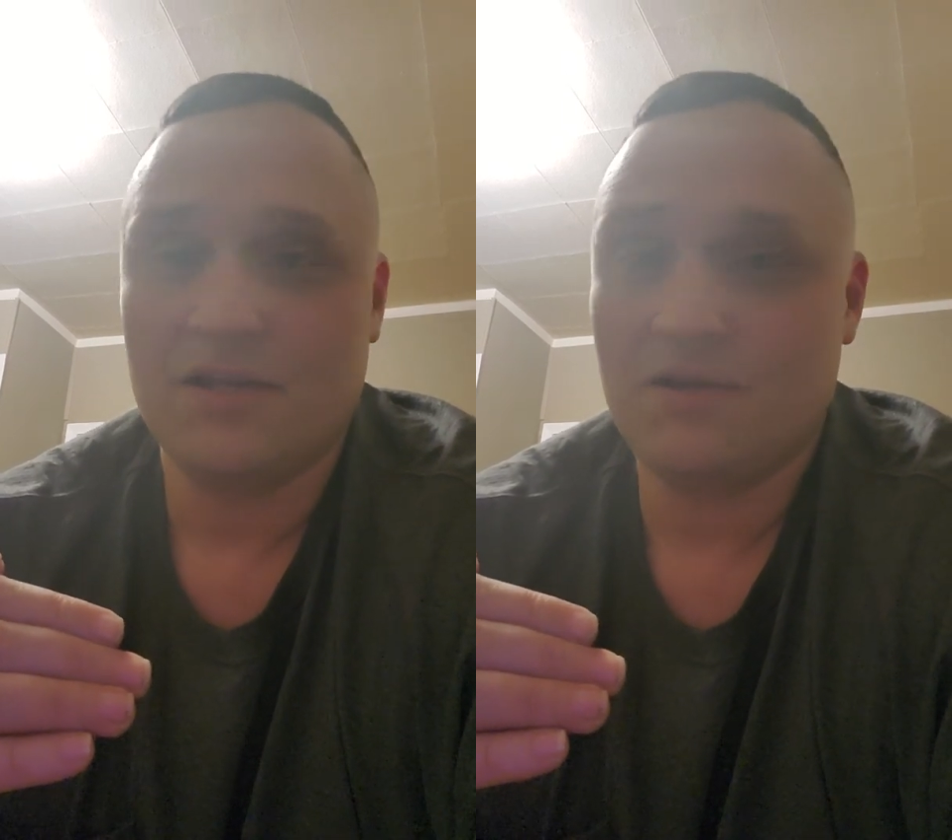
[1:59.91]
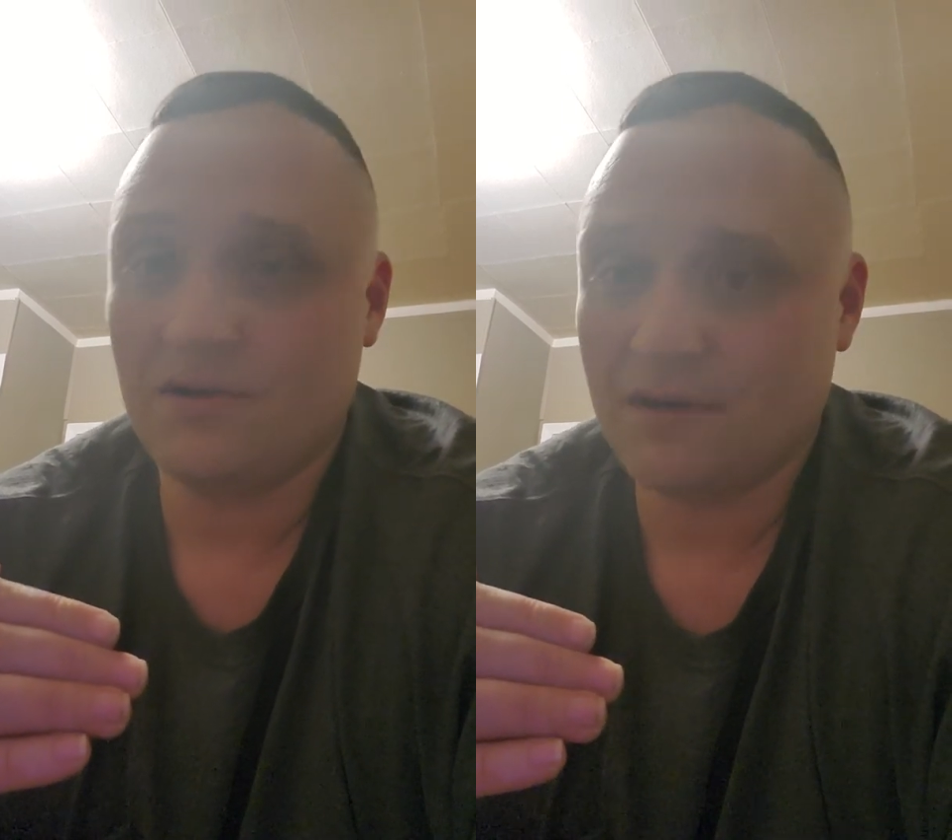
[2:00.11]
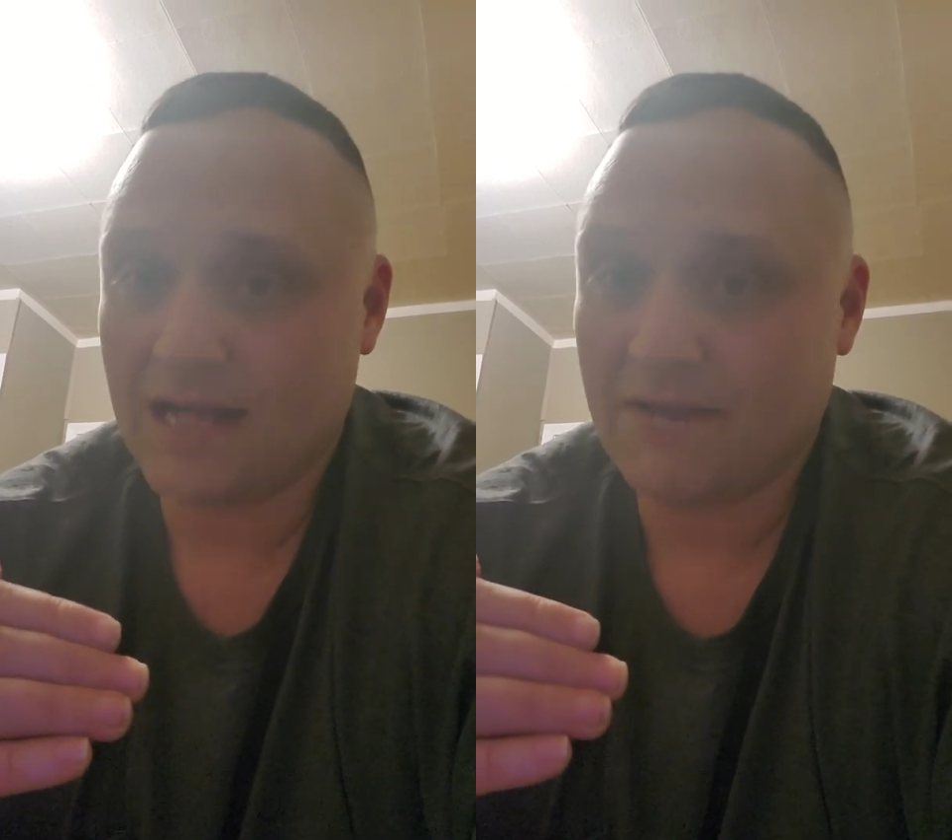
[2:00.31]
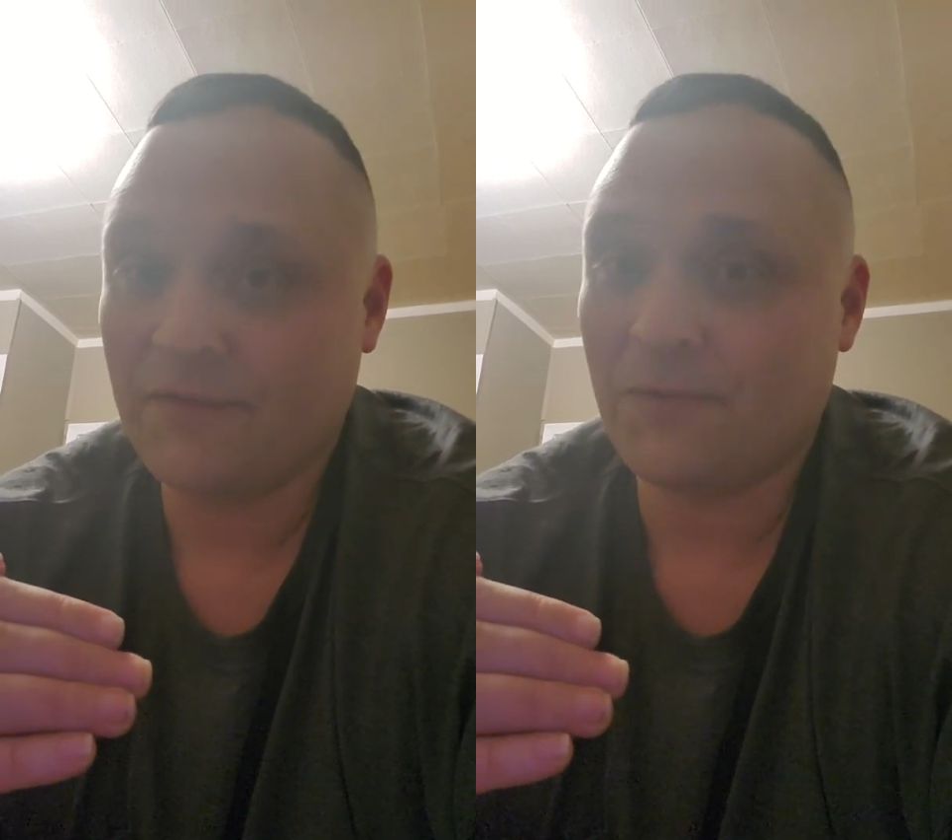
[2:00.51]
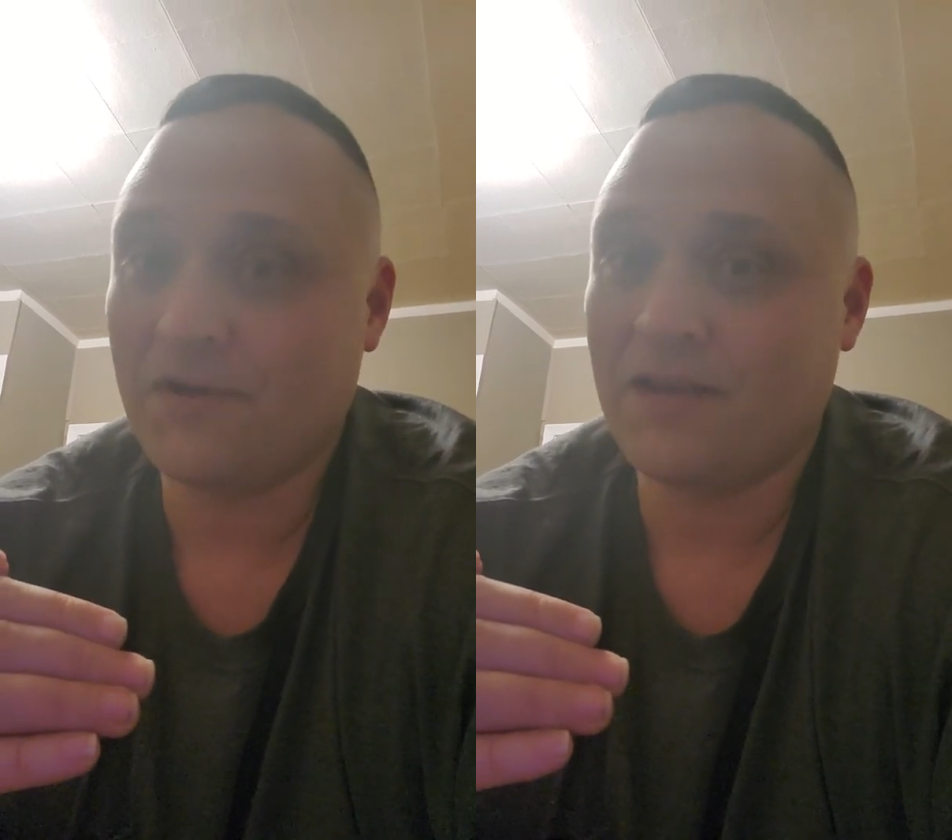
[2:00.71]
you're going to have
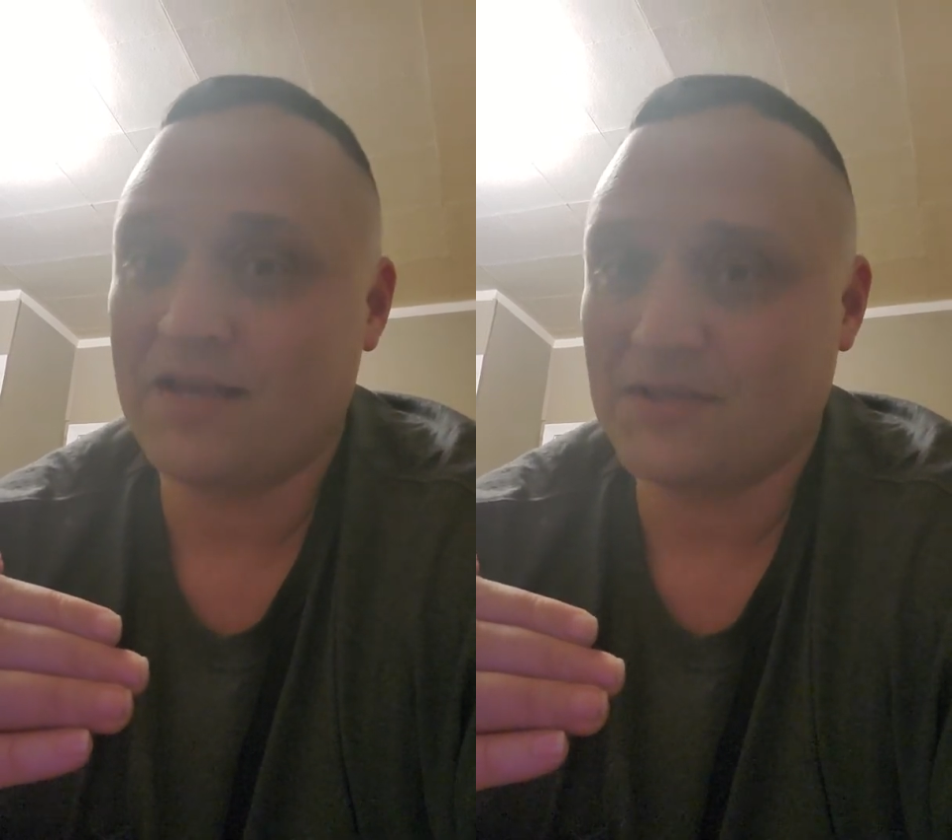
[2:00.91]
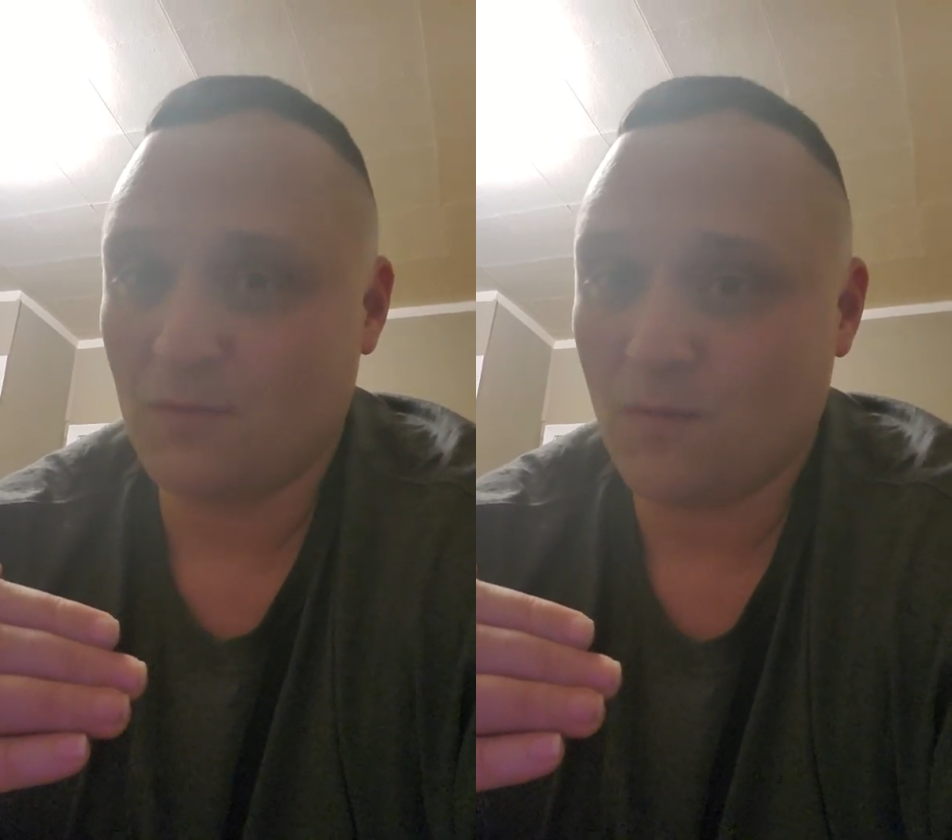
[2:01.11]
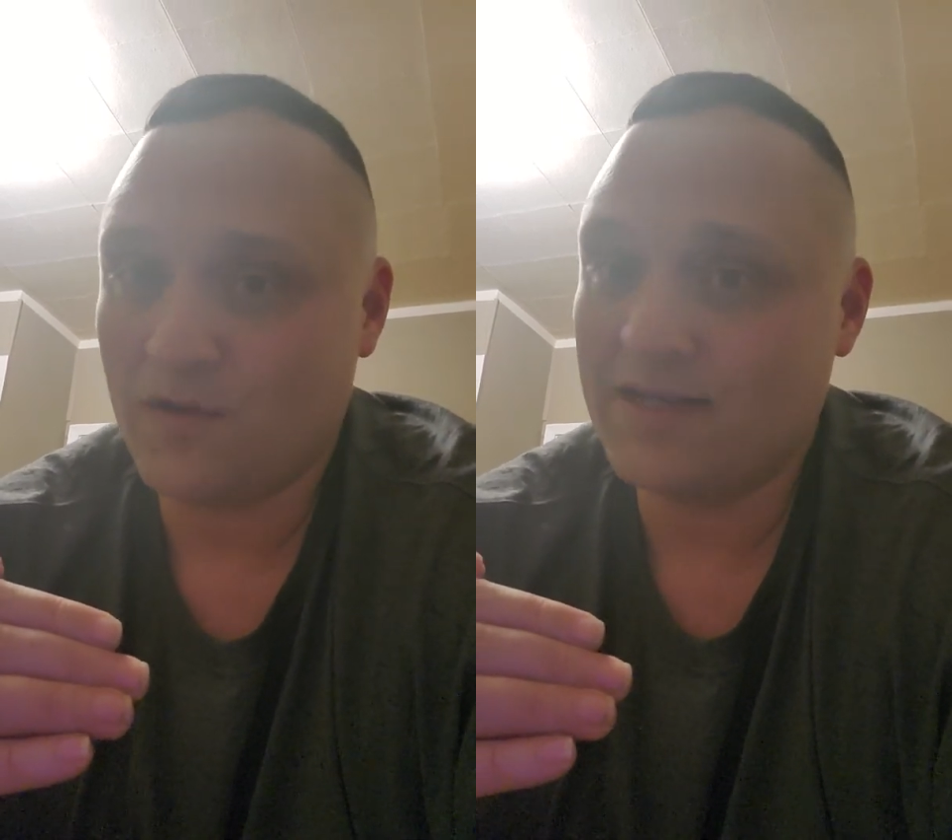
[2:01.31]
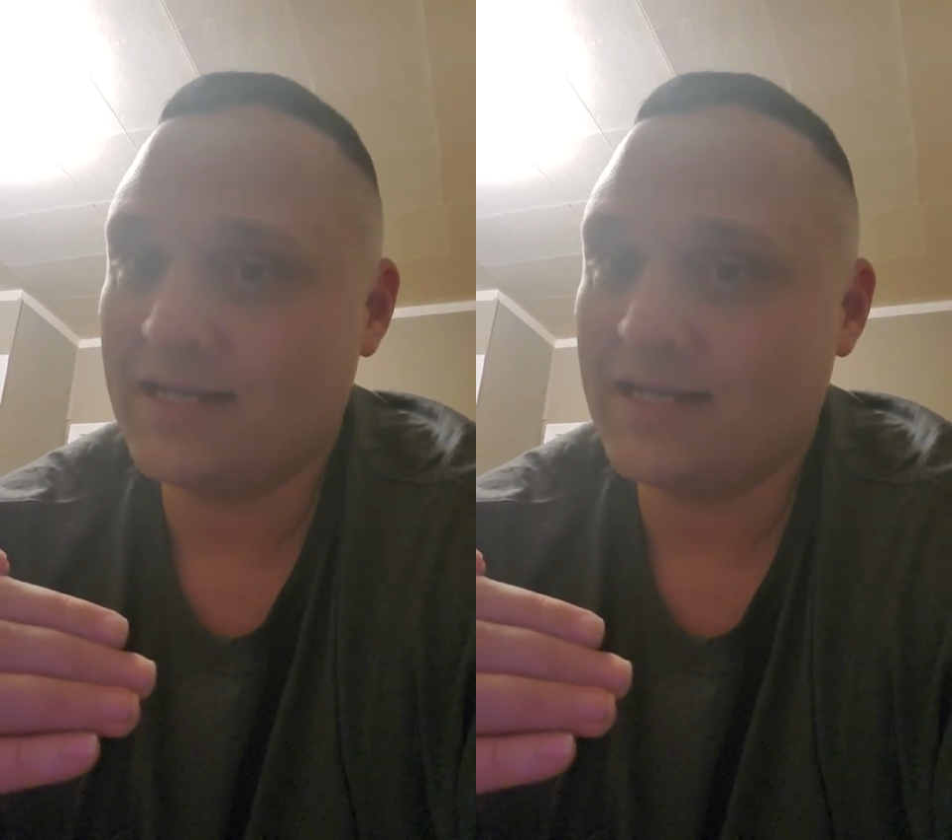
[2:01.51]
to realize that one